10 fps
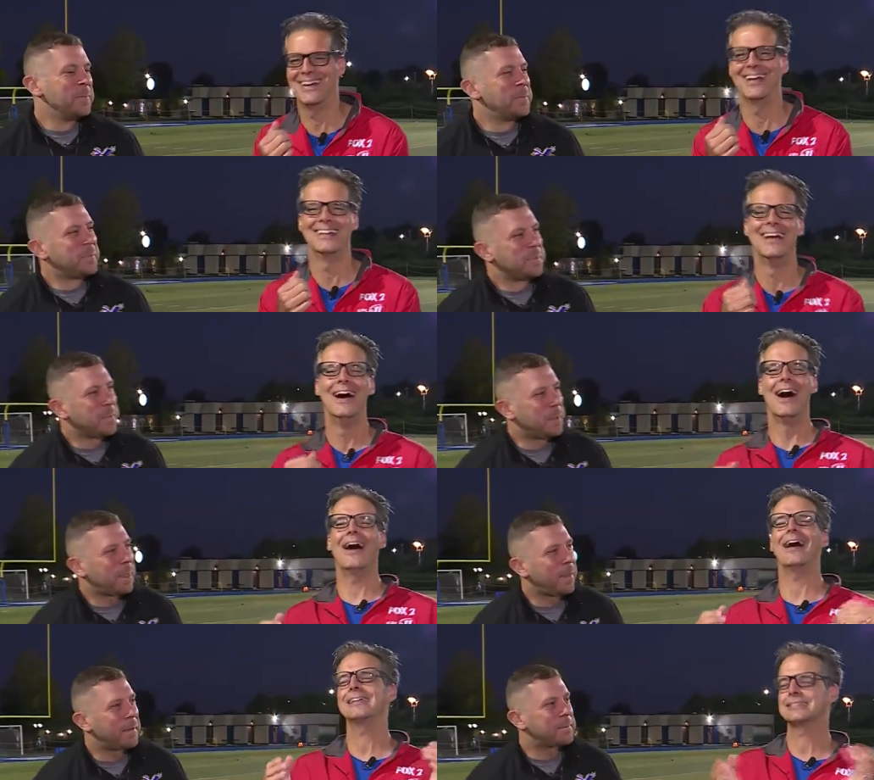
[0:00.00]
Speaker 1: right.
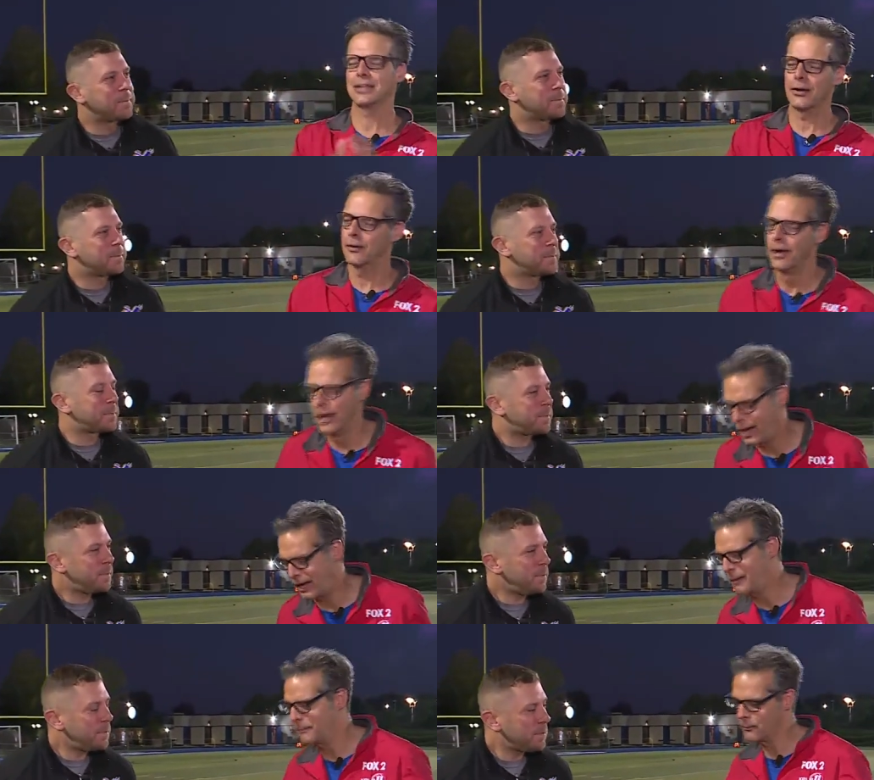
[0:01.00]
All right. So,
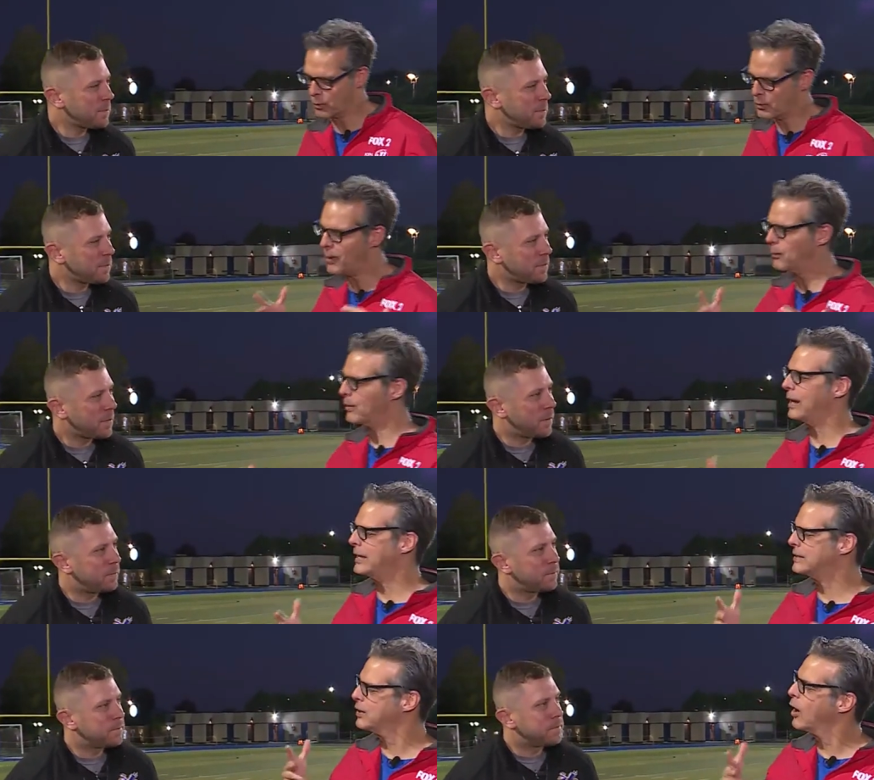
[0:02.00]
uh, what do I what do I
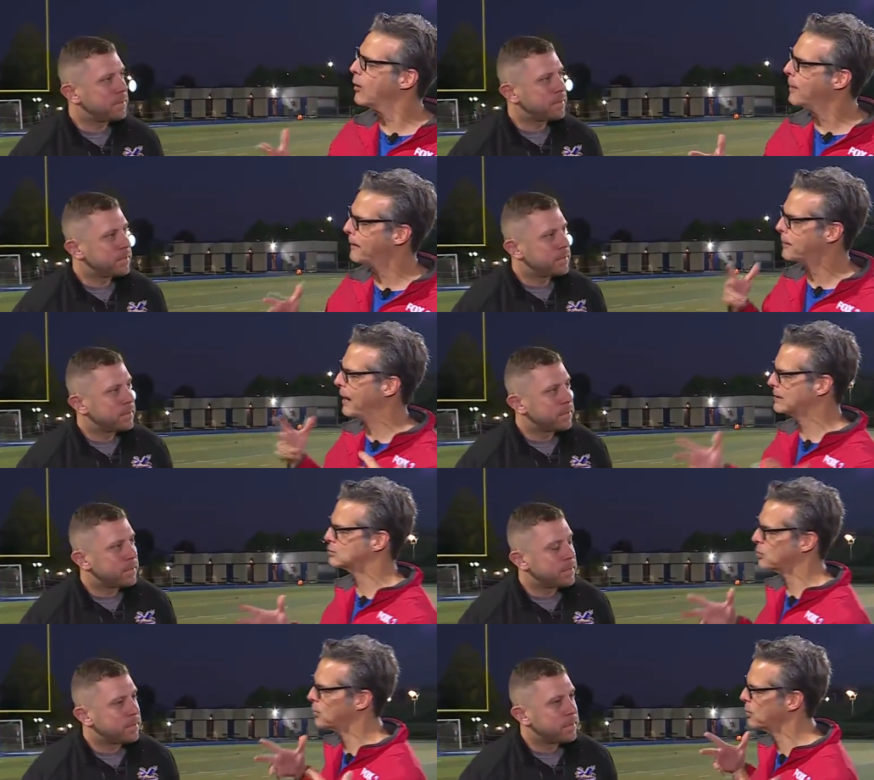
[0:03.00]
need to know about
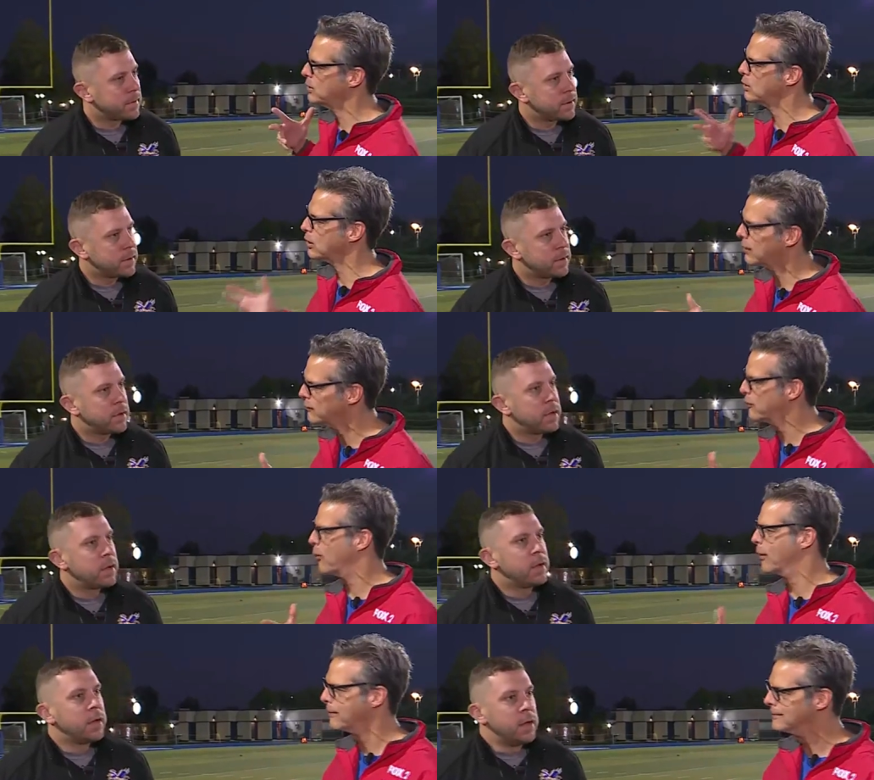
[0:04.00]
practice? What what are you looking
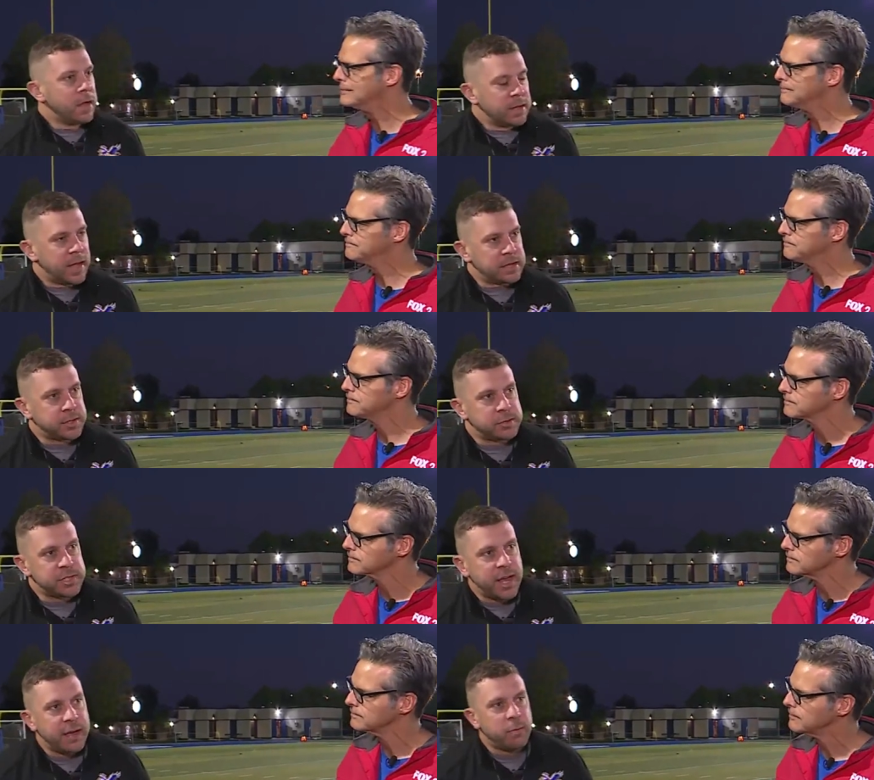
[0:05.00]
for?
Speaker 2: Yeah, so
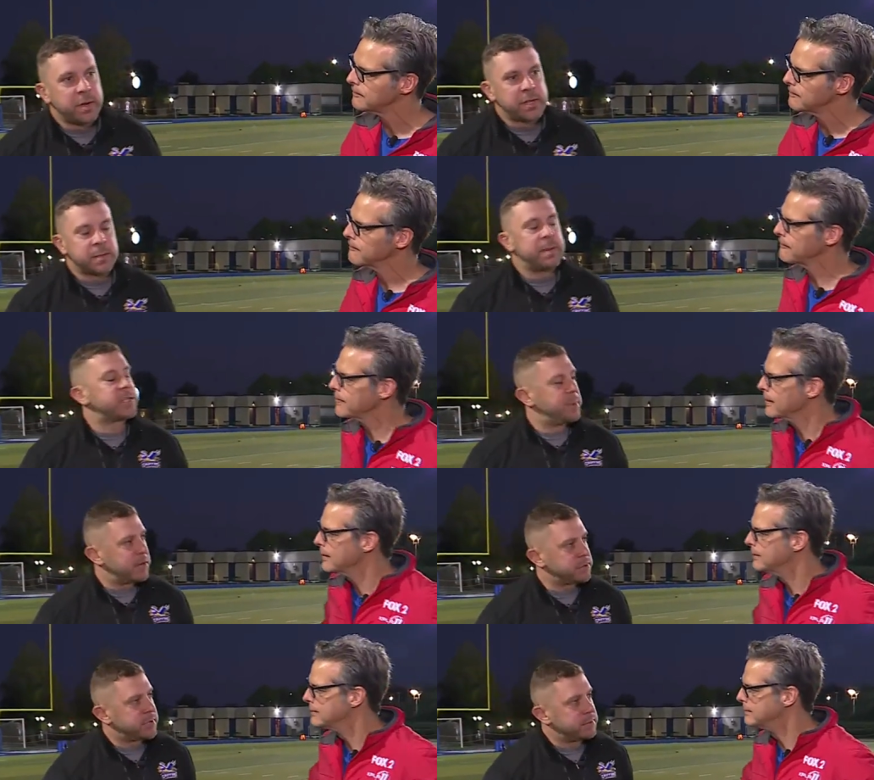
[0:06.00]
today we, is a big
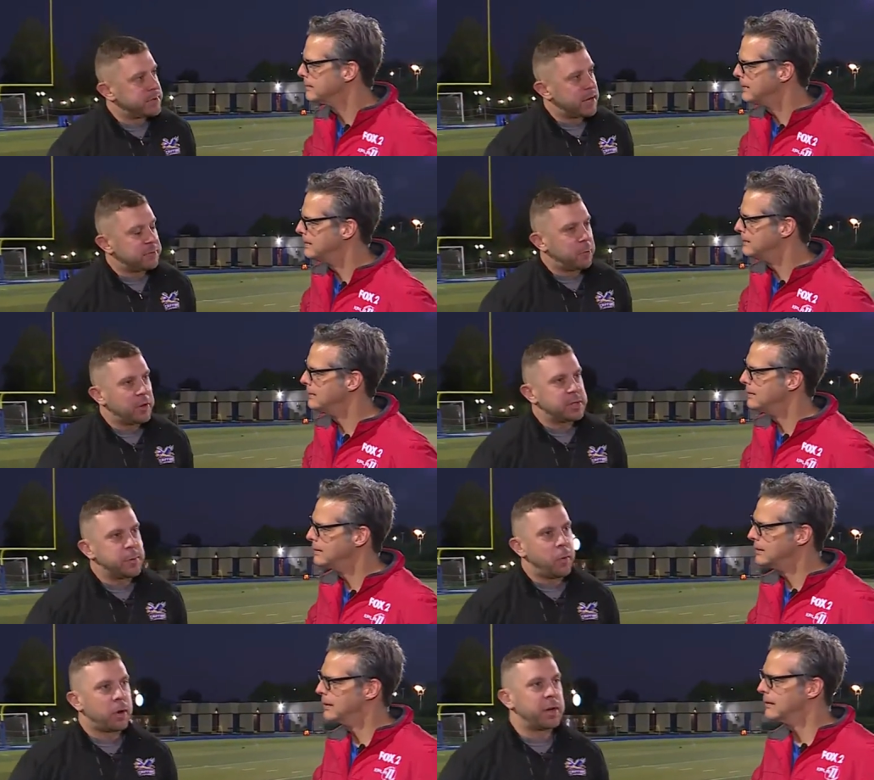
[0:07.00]
special teams day for us,
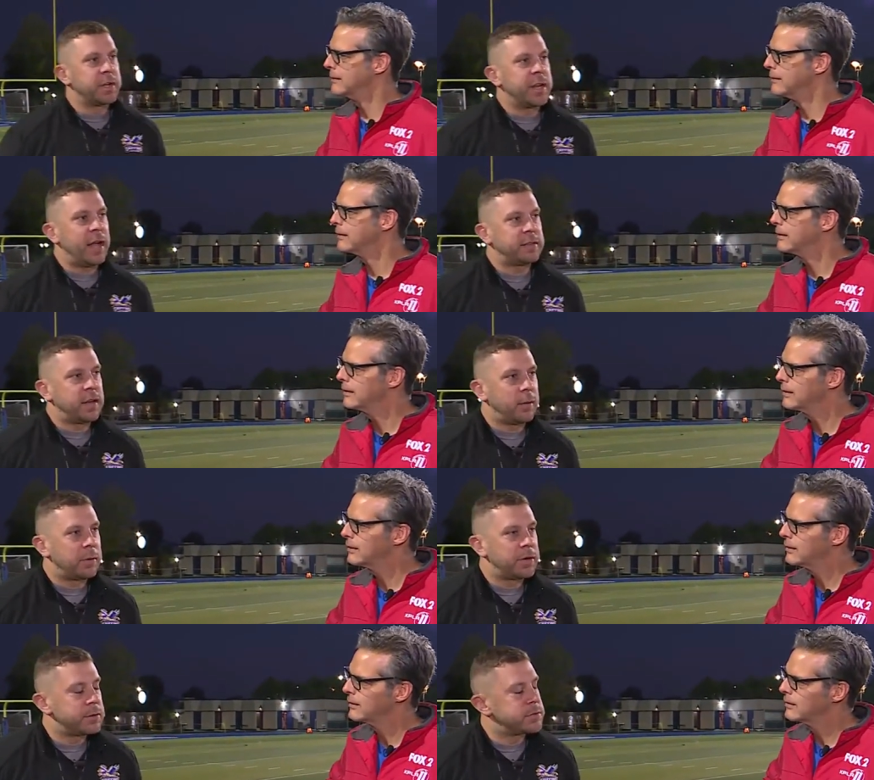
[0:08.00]
but we're going to get out there.
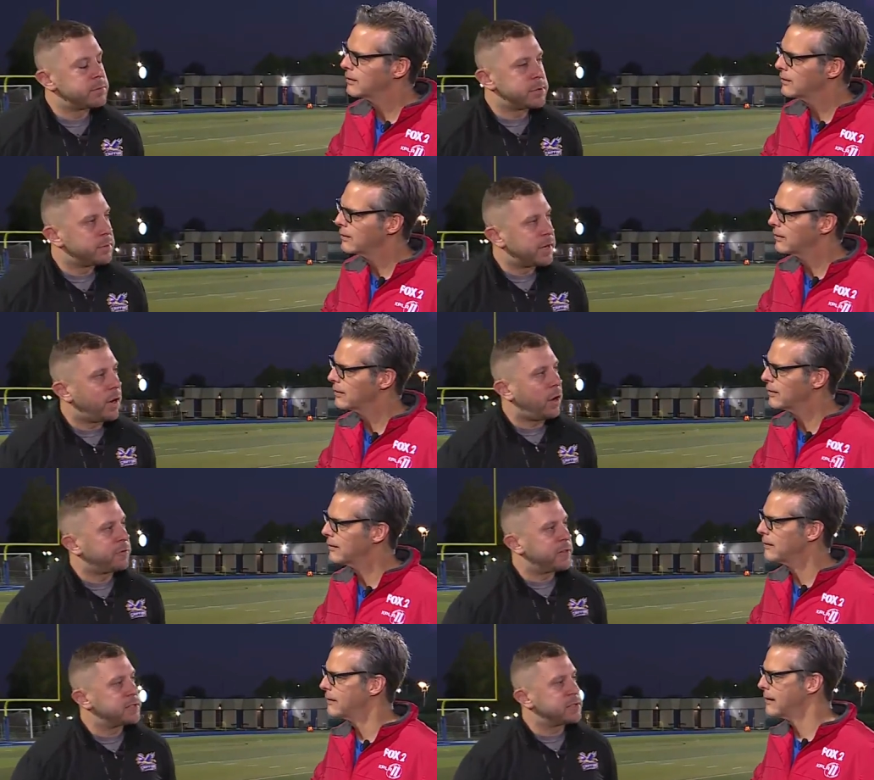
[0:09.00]
We're going to do some two minute
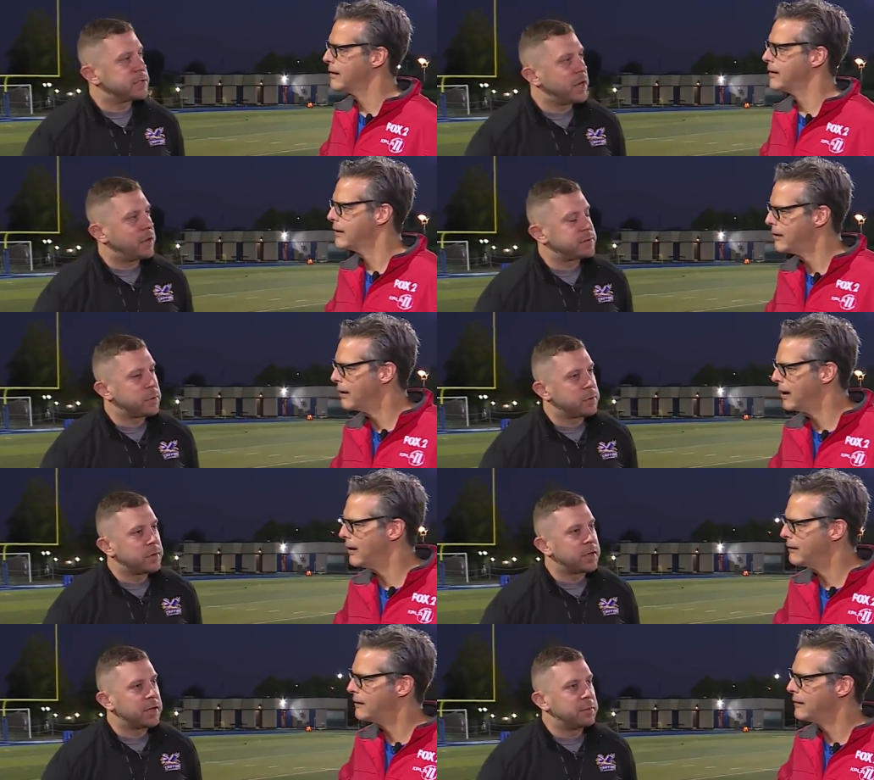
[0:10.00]
offense and stuff. So uh-huh.
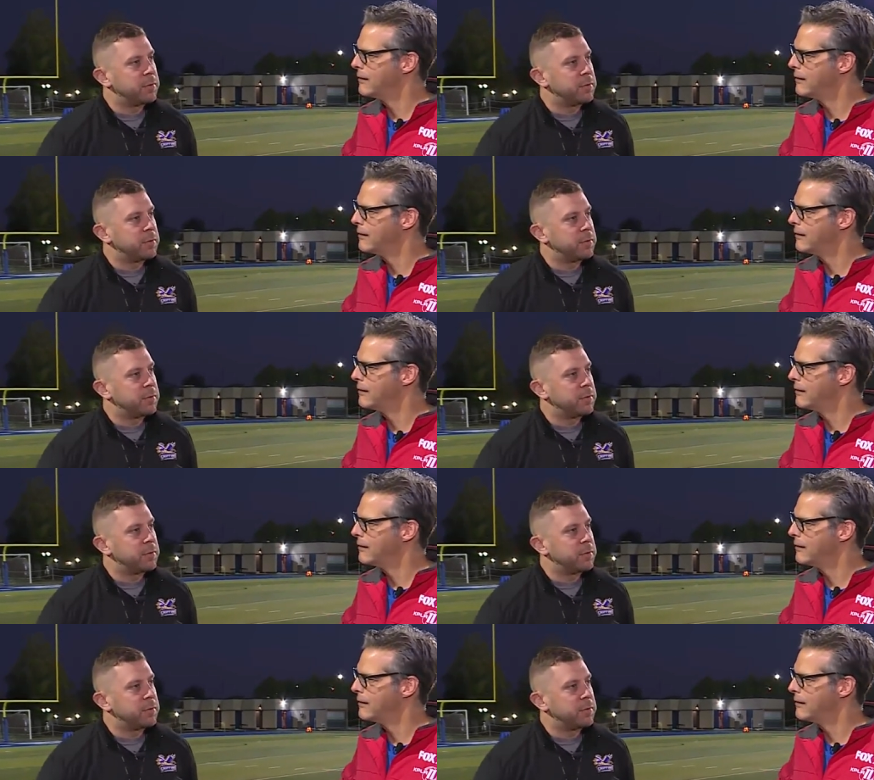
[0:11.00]
we're looking to